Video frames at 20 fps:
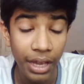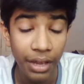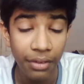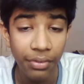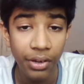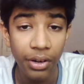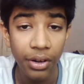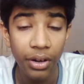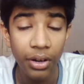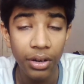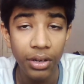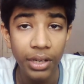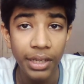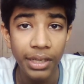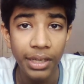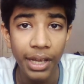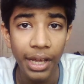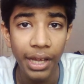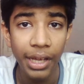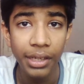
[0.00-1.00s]
a
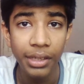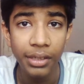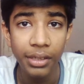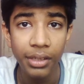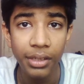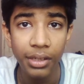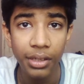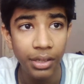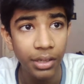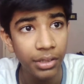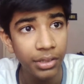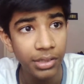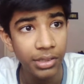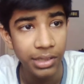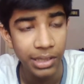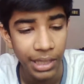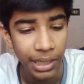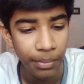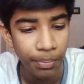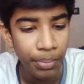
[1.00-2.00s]
early night
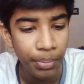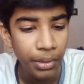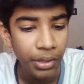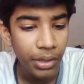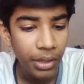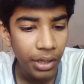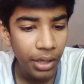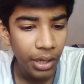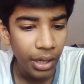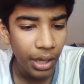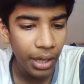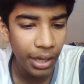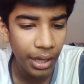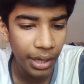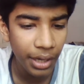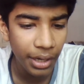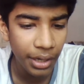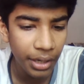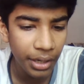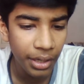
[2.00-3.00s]
sleep
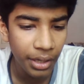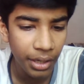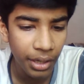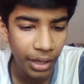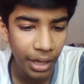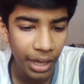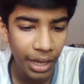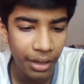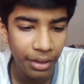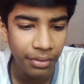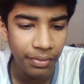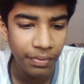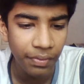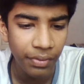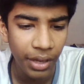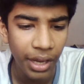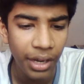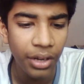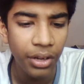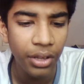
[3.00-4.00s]
and
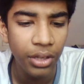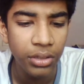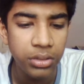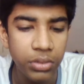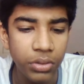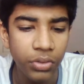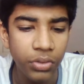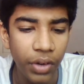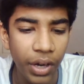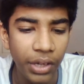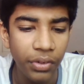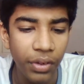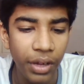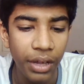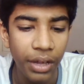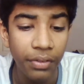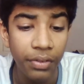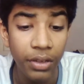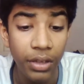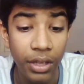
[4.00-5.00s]
also try to
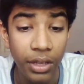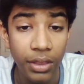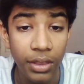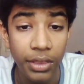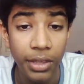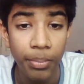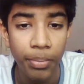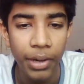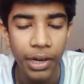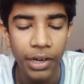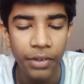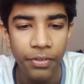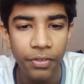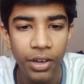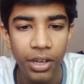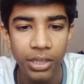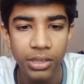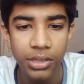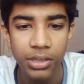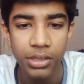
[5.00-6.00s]
have a healthy
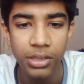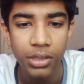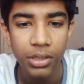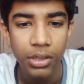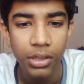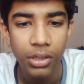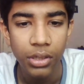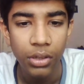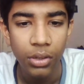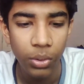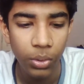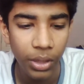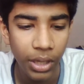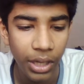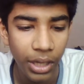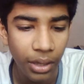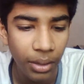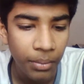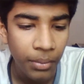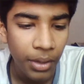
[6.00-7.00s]
breakfast.
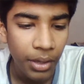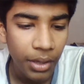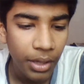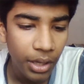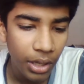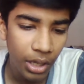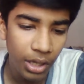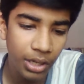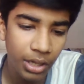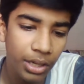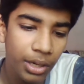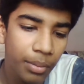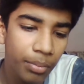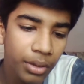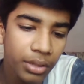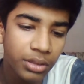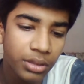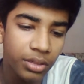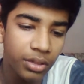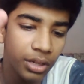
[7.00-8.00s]
Okay. In
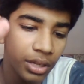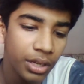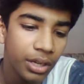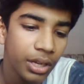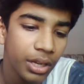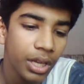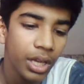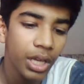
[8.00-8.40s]
number three,